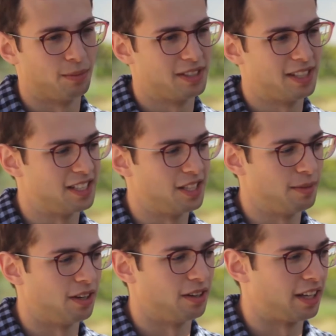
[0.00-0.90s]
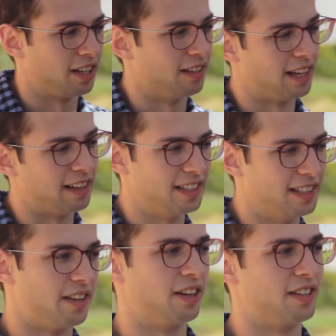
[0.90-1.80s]
someone's tasty meal. Like, at
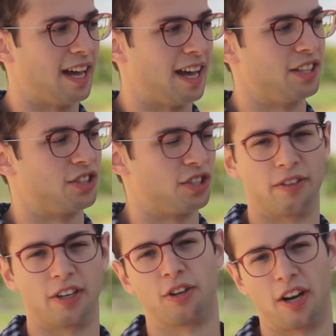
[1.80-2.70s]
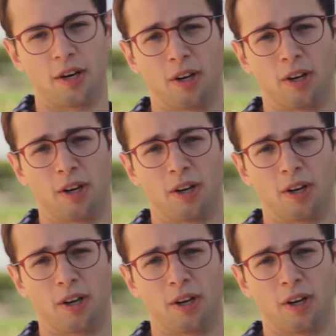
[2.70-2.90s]
least their death is serving a greater